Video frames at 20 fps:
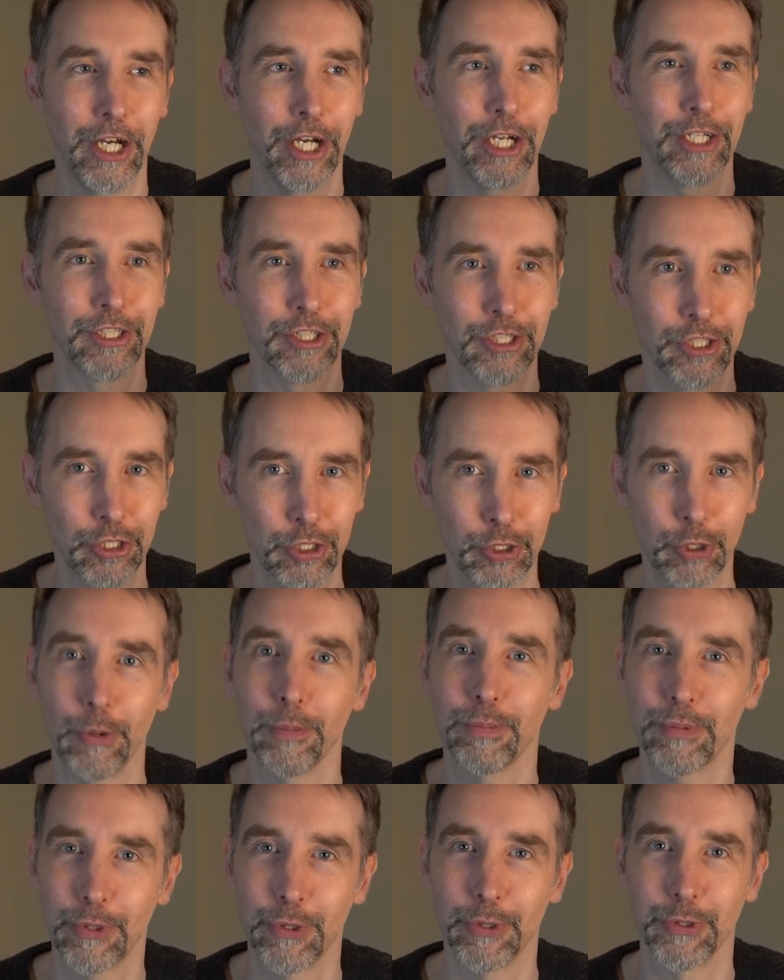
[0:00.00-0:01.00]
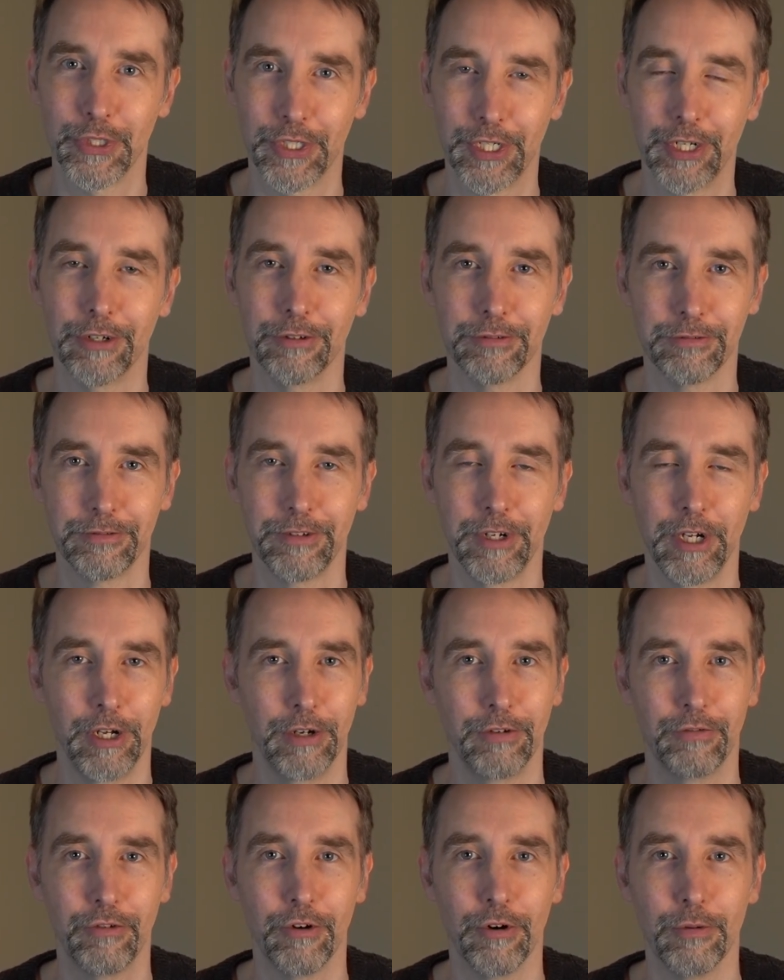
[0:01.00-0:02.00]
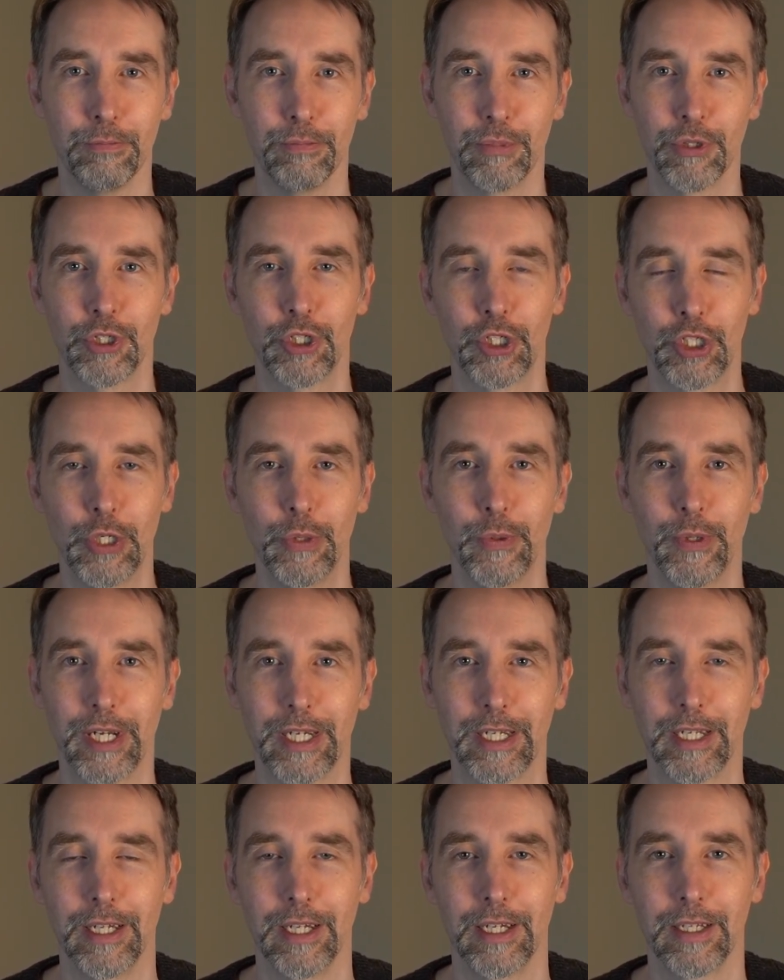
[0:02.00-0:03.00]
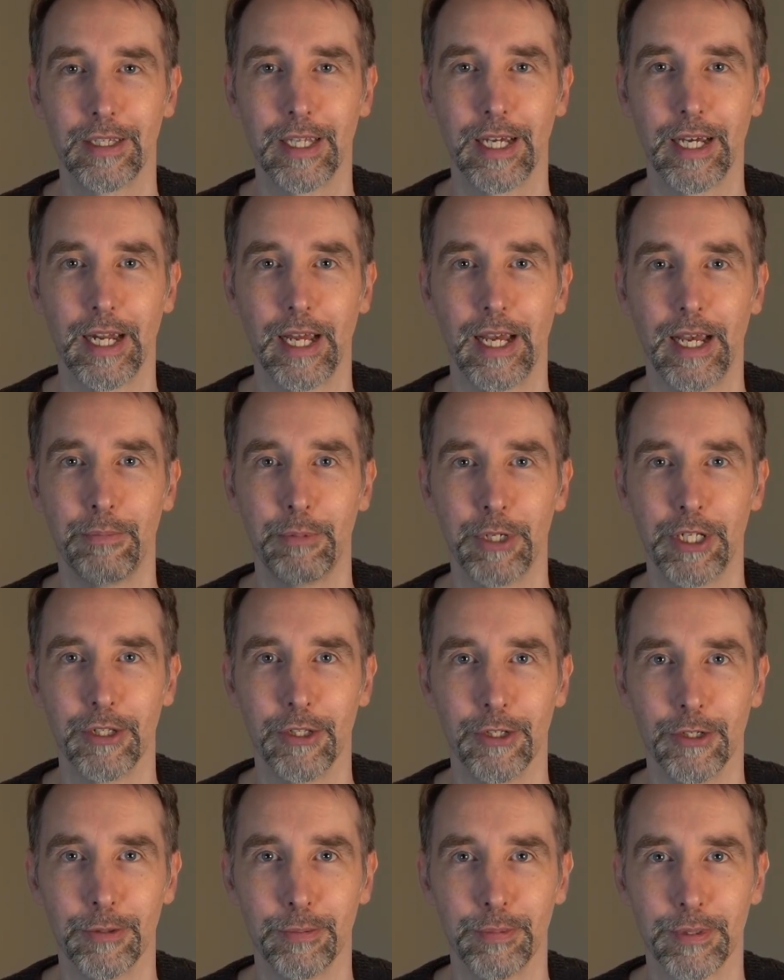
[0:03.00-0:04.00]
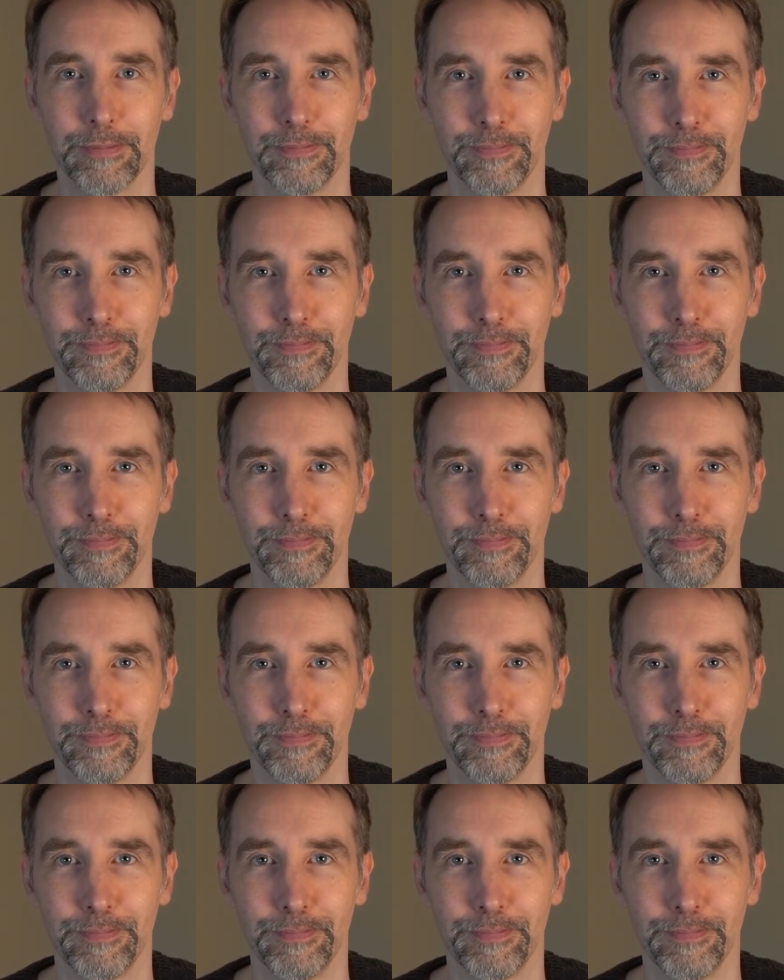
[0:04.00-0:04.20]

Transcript: and stop yourself from pursuing that habit loop.